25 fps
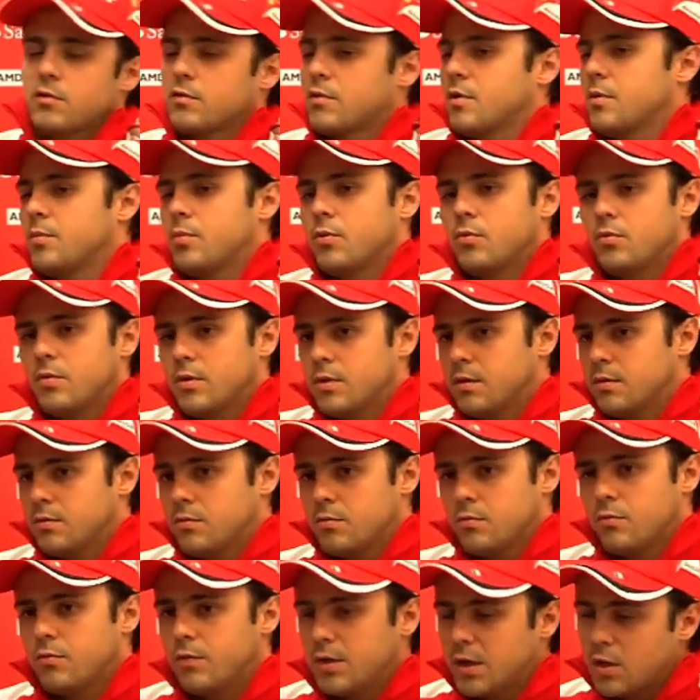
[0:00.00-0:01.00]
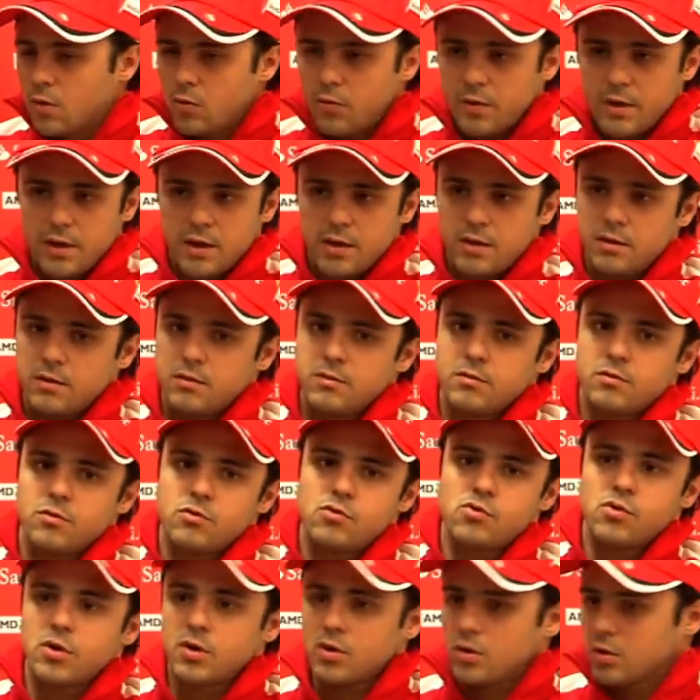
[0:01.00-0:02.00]
example, one rear wing
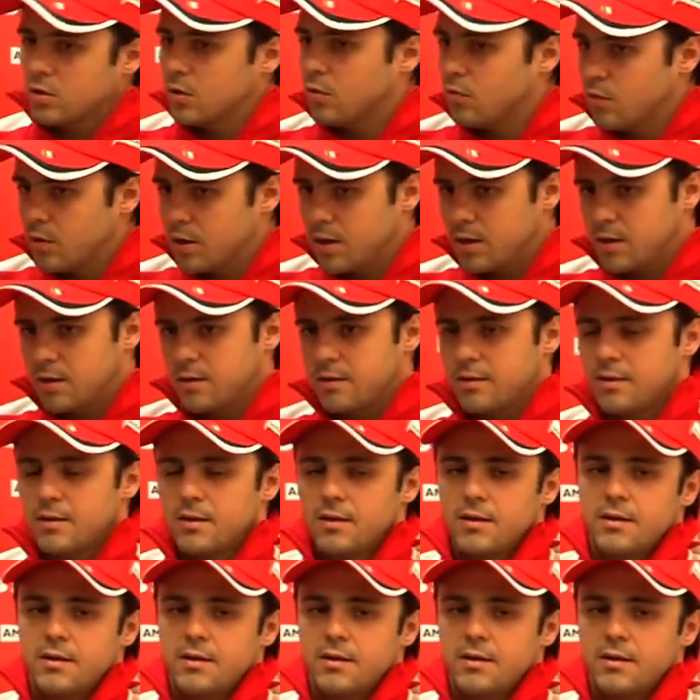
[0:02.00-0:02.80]
to another one,